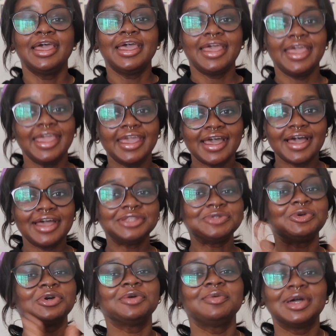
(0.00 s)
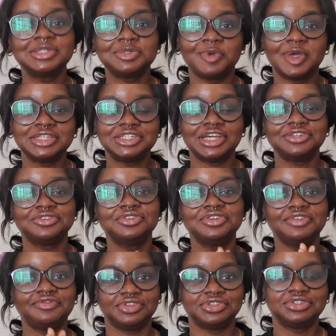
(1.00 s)
Hey guys, welcome back to my channel.
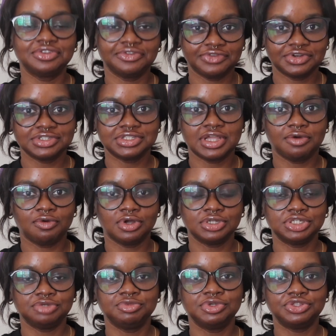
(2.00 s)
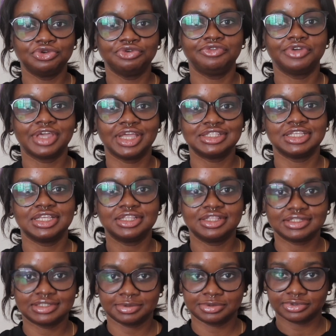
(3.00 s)
If this is your first time watching me, don't forget to hit
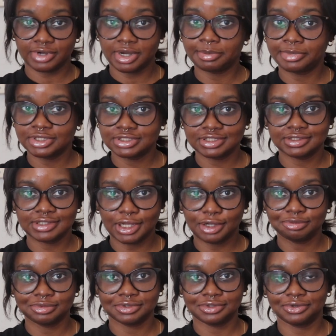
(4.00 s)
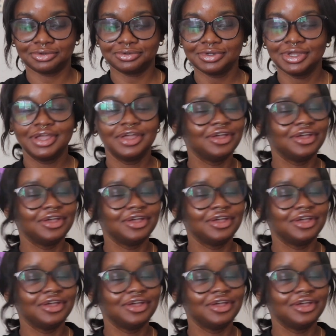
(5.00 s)
the subscribe button down below.